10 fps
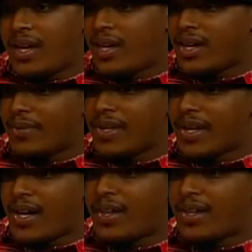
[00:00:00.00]
you know what I mean,
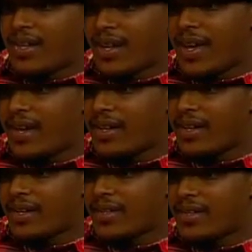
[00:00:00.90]
other than that,
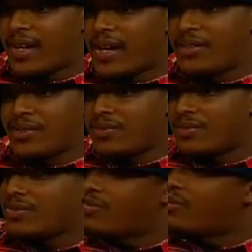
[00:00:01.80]
like I don't
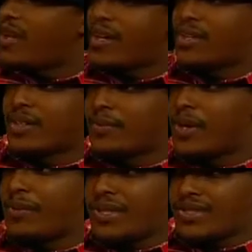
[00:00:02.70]
try to
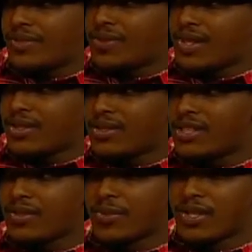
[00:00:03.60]
compare myself to other
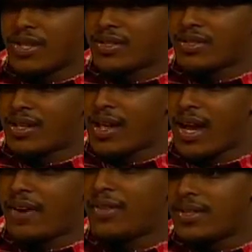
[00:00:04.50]
DJs because
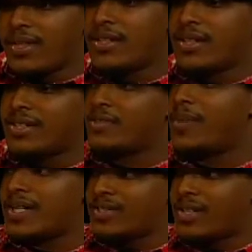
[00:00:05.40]
every DJ to
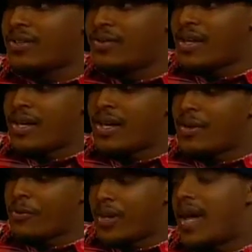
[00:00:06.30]
myself
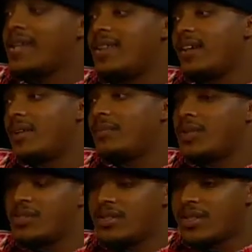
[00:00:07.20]
what I think
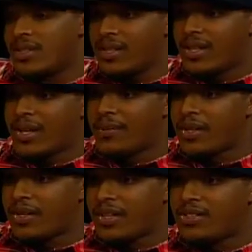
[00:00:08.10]
personally. I
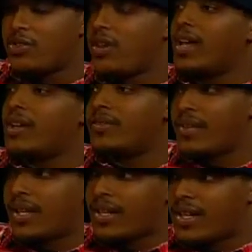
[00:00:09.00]
mean, it's creative
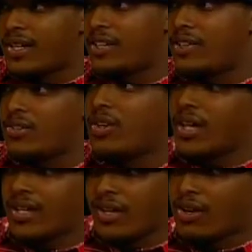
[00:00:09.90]
and they and they're
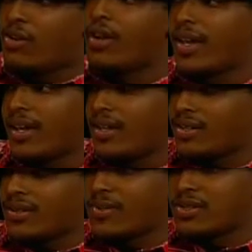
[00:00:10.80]
unique in their own light.
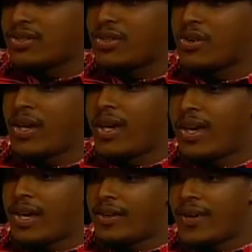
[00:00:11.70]
I mean, so
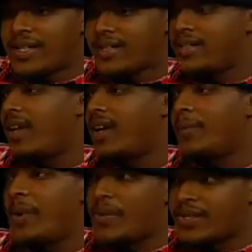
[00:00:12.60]
yeah. if I sit there and
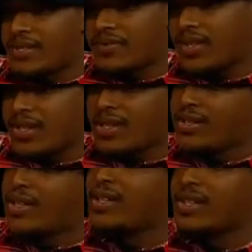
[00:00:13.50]
compare myself to another
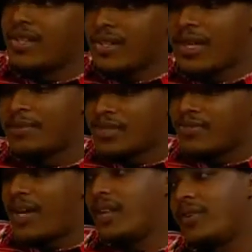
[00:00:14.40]
DJ, then I'm just
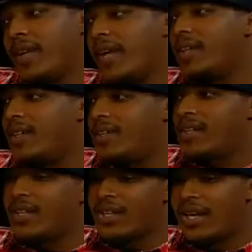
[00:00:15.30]
following that
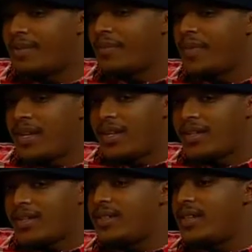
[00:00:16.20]
DJ. Then I'm
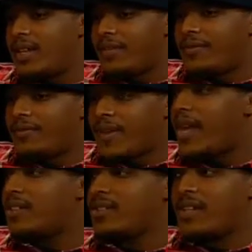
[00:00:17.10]
DJ
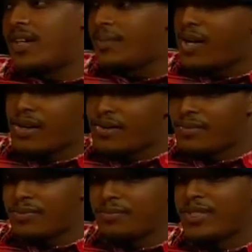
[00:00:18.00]
Flex or I'm
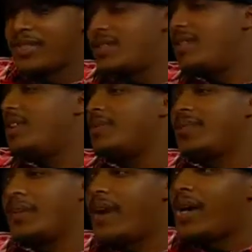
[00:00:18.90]
um, Mr. C. I'm
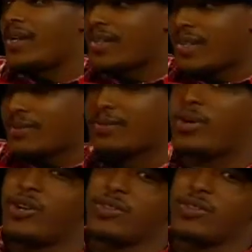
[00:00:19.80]
somebody like Paul.